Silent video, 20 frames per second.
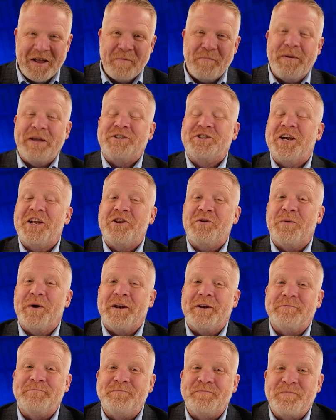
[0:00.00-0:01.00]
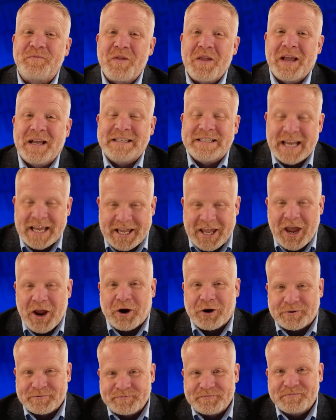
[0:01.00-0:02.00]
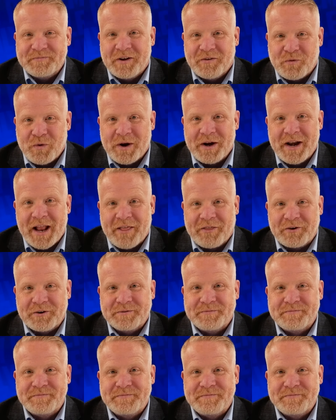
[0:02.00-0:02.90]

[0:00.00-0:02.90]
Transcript: Be genuine. Take care of one another.